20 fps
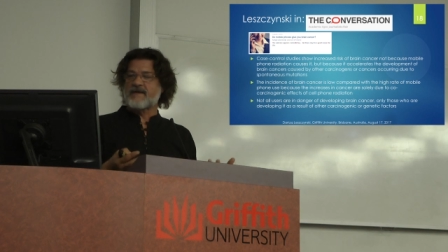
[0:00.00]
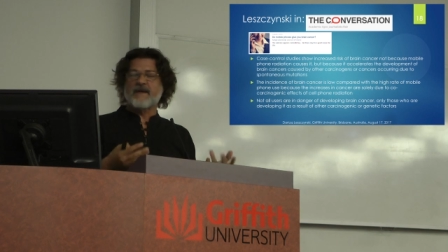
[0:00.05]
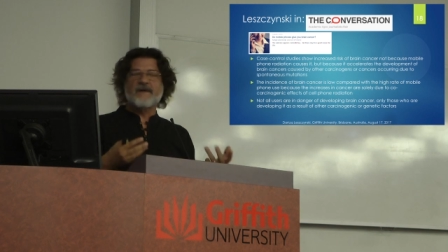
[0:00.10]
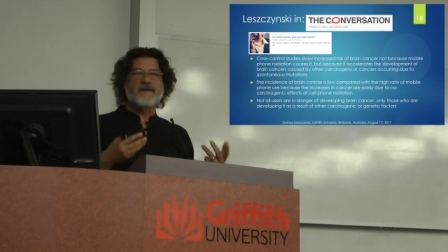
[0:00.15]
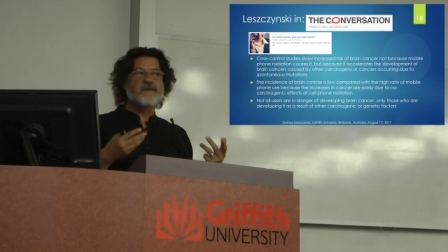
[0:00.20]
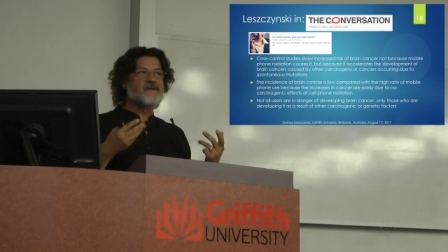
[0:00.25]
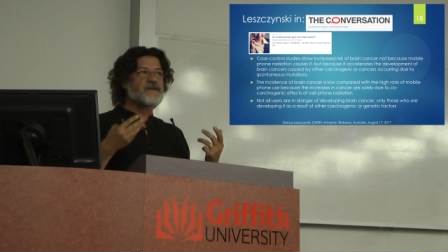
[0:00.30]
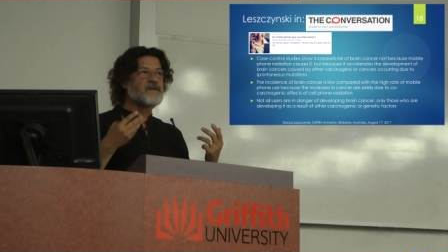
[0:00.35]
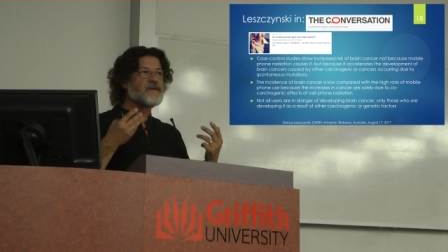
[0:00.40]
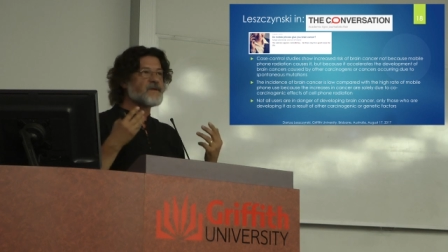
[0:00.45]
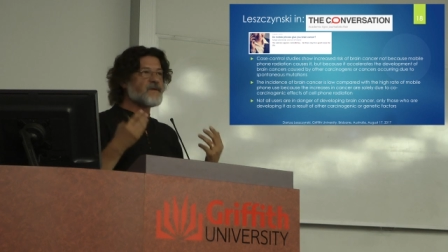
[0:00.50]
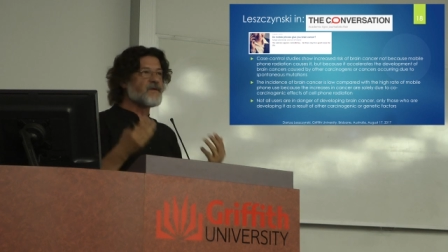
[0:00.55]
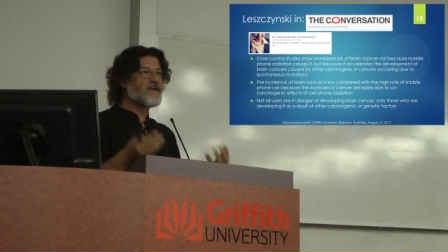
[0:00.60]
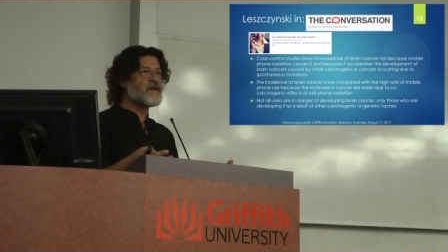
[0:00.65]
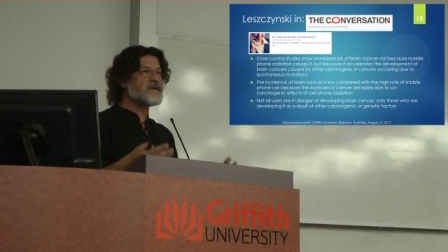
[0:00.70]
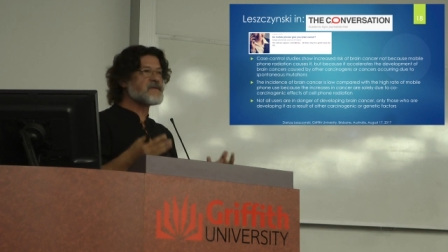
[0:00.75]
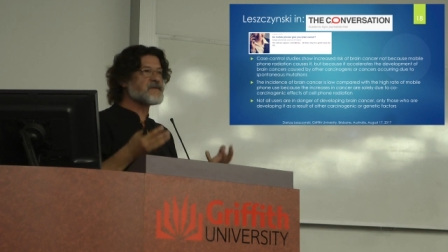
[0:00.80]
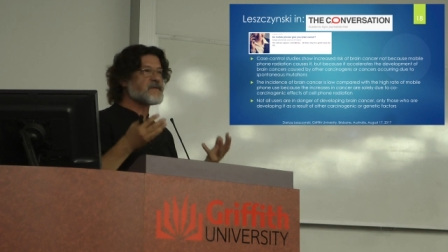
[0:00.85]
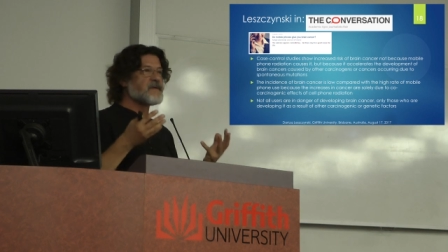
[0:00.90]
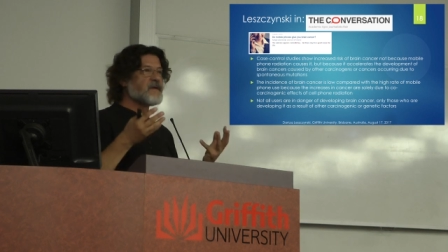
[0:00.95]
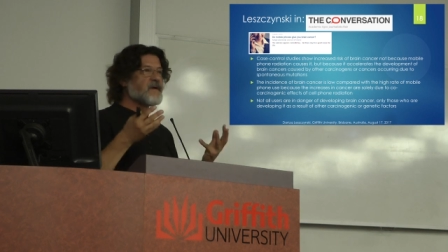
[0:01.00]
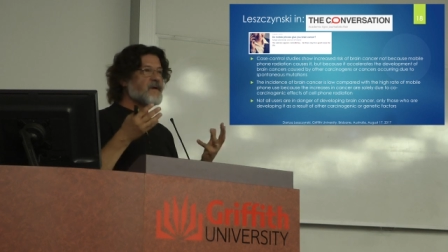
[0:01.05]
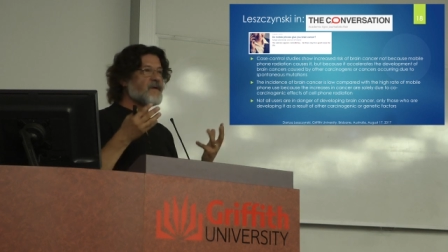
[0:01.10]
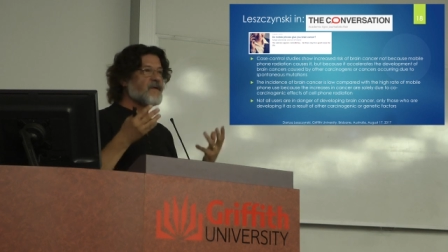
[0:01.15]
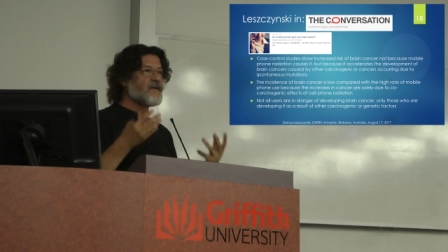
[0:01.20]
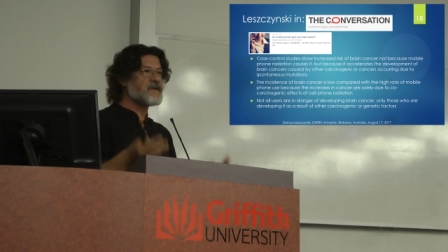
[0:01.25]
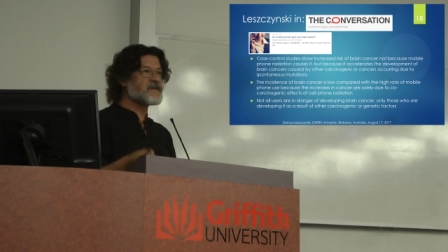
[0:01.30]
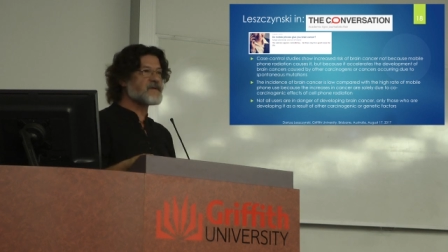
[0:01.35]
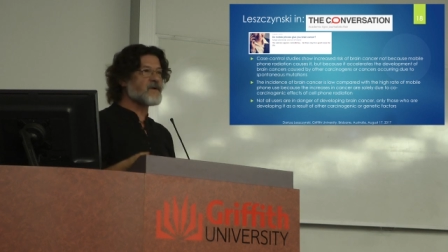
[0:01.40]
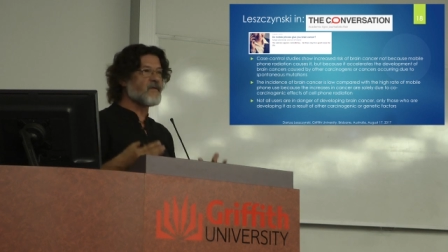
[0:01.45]
that there is increased
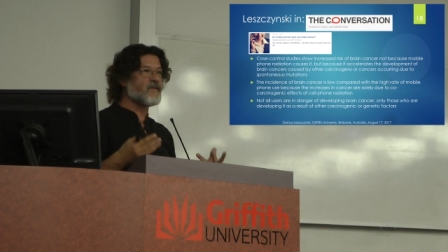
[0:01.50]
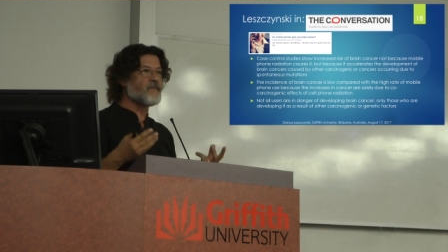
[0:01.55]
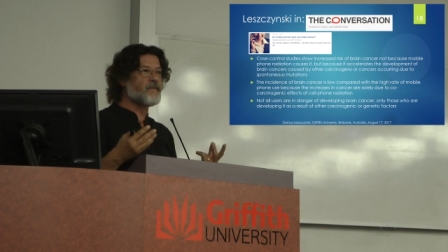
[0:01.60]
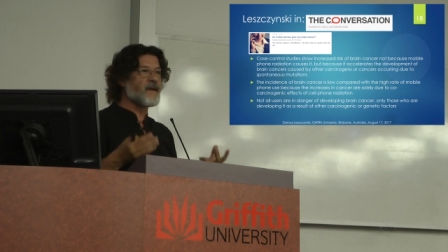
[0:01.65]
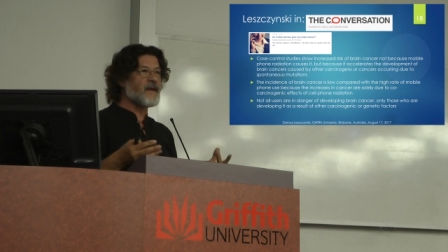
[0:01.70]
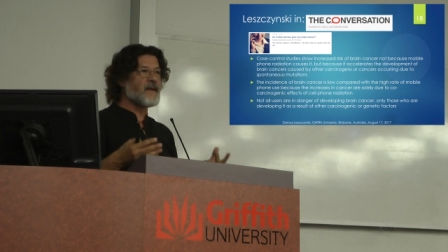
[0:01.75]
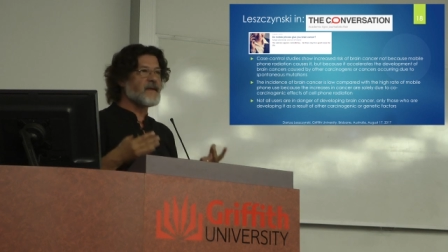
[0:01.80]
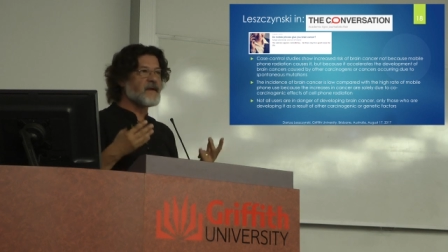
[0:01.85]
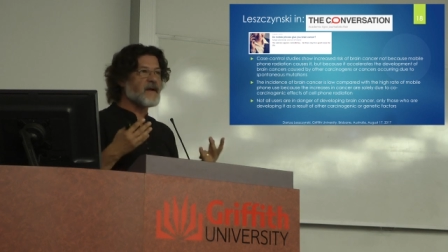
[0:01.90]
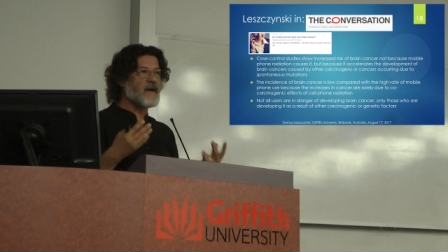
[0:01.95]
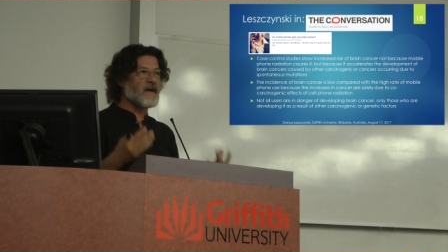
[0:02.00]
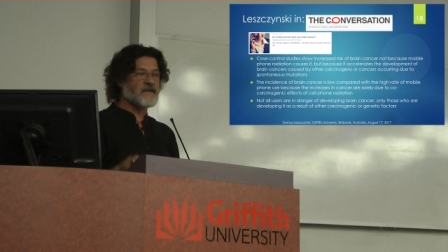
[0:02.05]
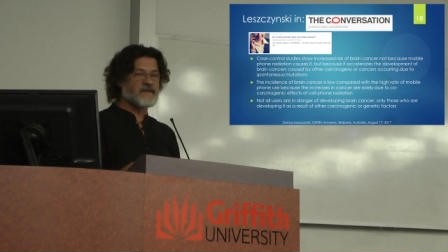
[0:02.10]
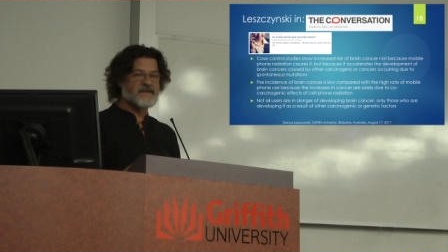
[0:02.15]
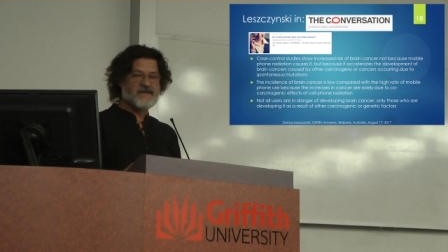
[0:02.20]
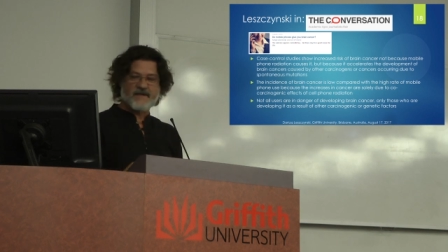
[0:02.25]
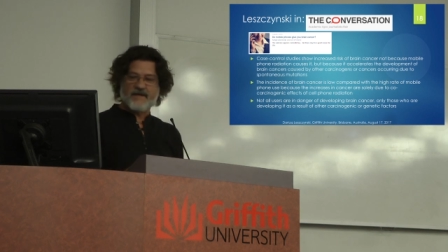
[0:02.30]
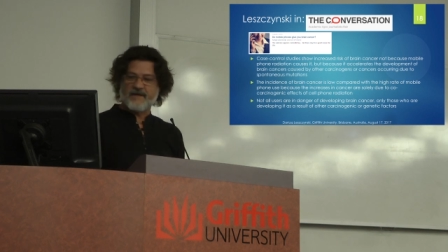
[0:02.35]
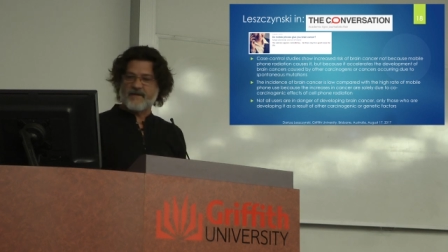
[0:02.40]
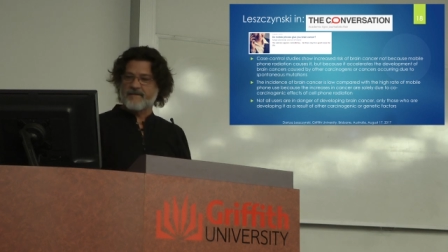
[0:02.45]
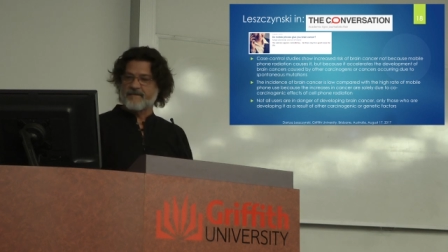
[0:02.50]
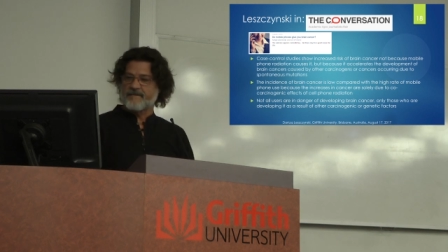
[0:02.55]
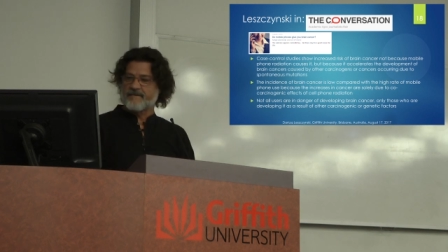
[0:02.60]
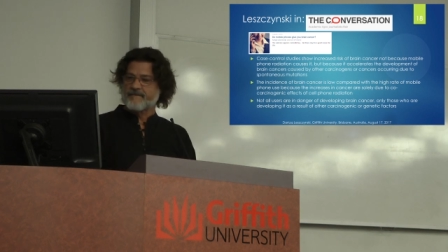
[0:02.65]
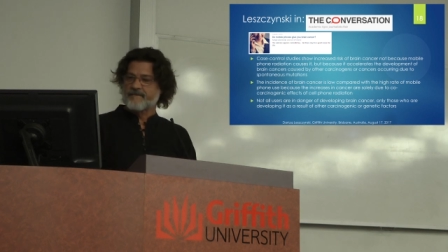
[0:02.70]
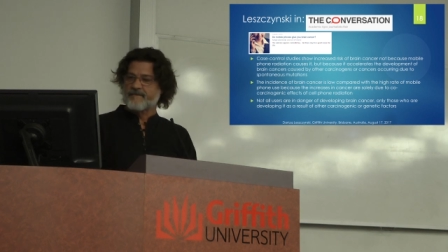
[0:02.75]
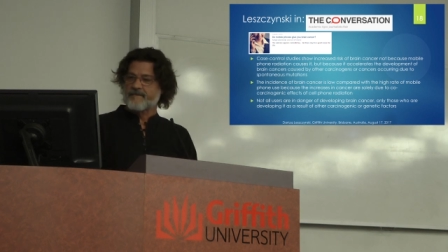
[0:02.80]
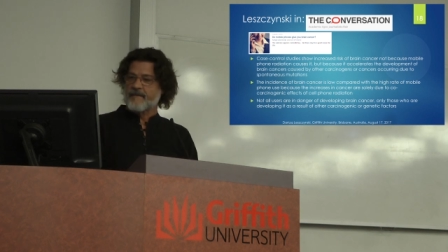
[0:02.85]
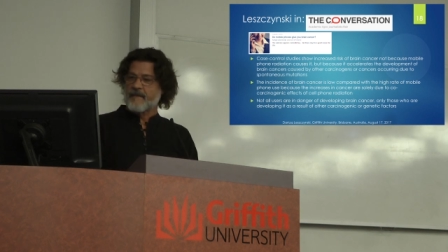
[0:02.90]
risk of brain cancer,